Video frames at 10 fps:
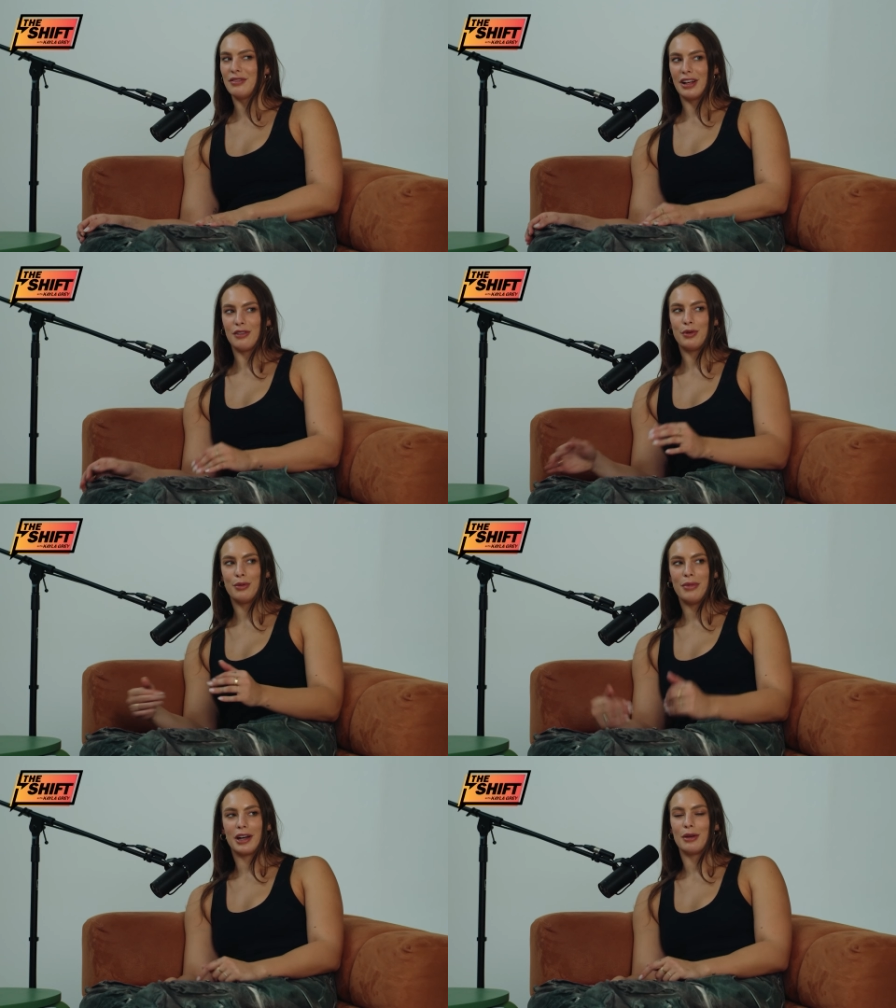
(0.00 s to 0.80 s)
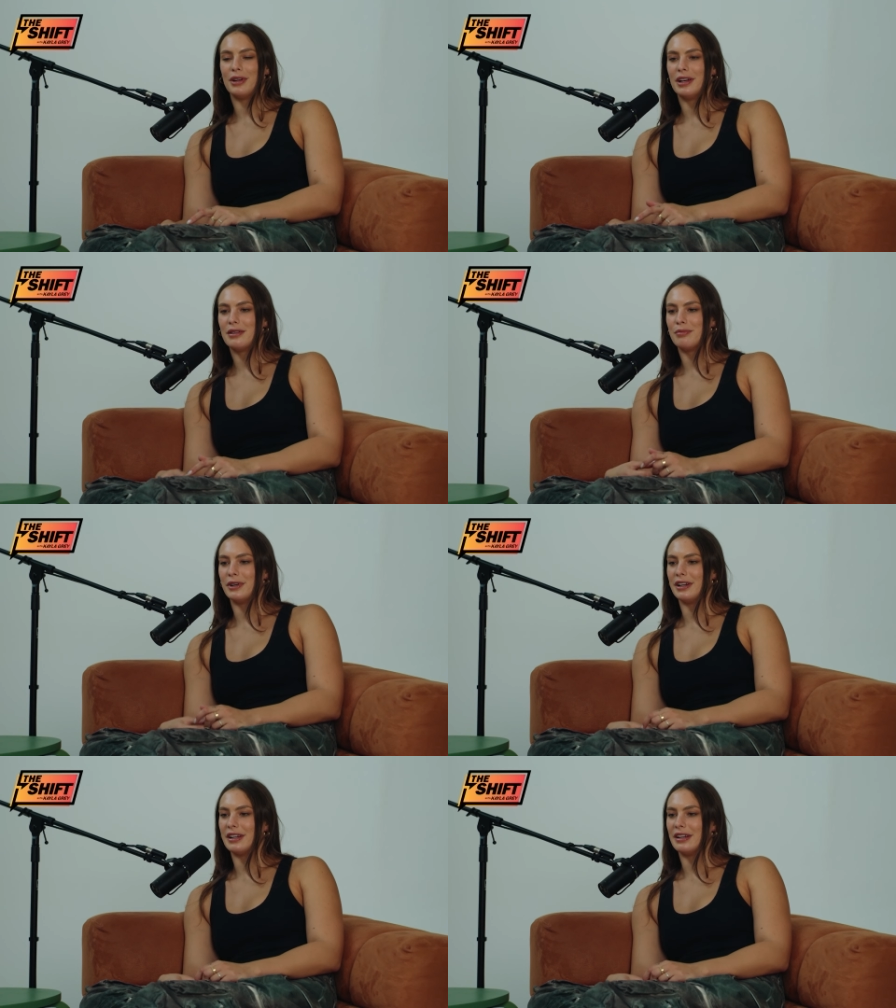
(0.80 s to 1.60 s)
kind of pulled back a bit,
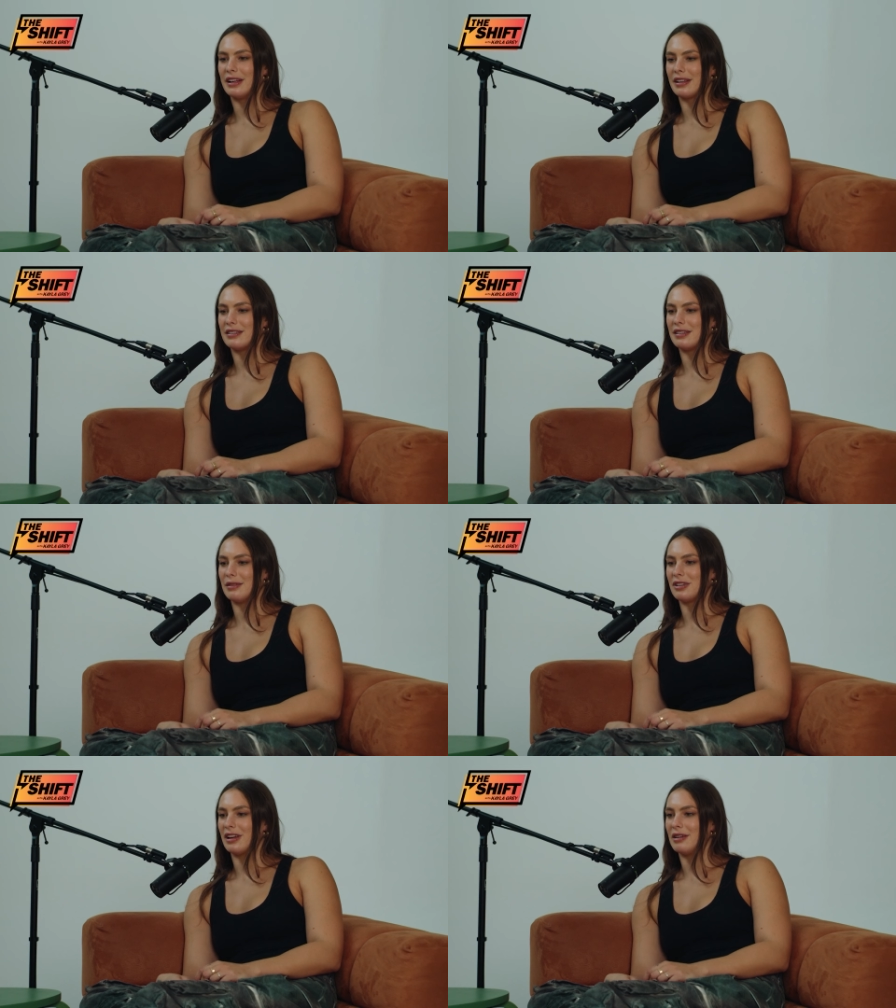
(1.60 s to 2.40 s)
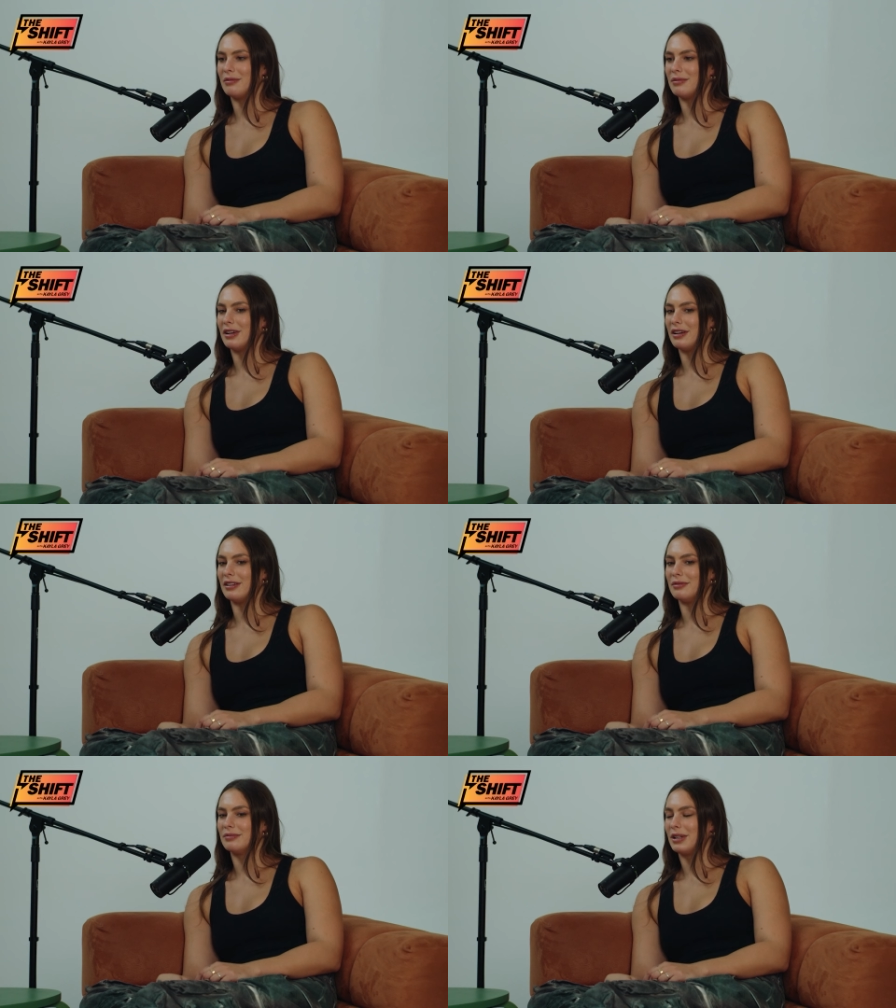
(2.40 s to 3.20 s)
but at the same time,
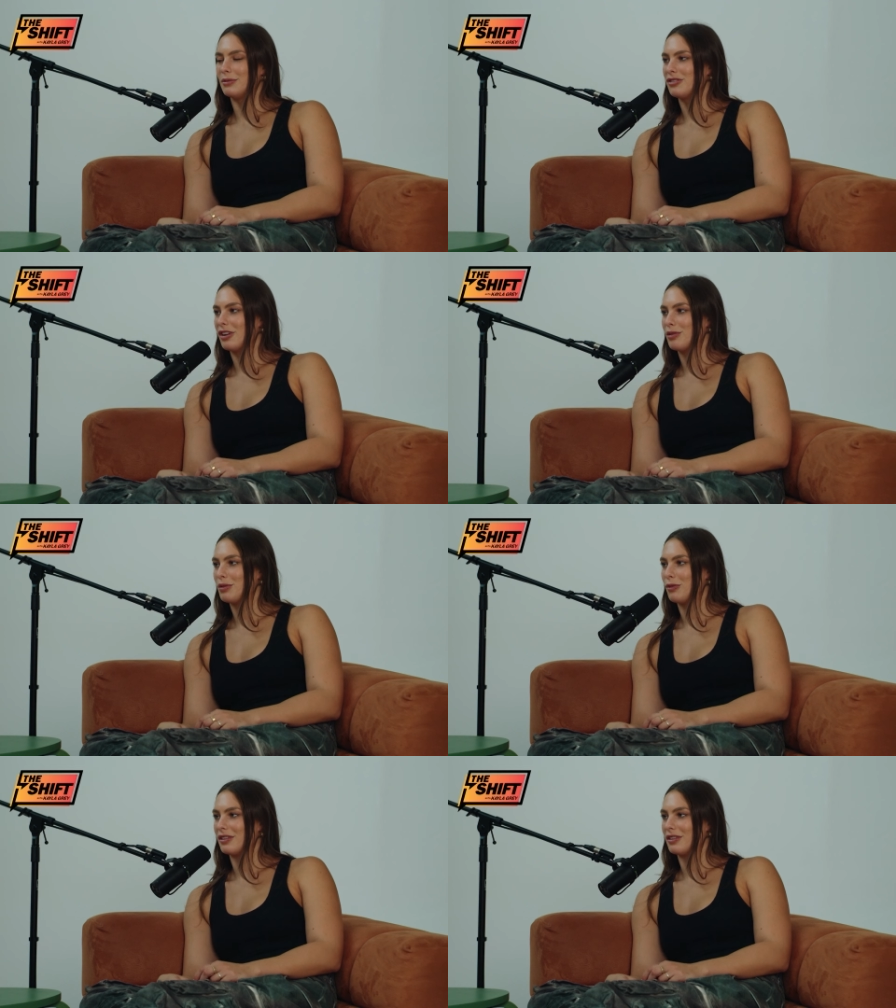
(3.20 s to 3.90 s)
I'm just trying to be more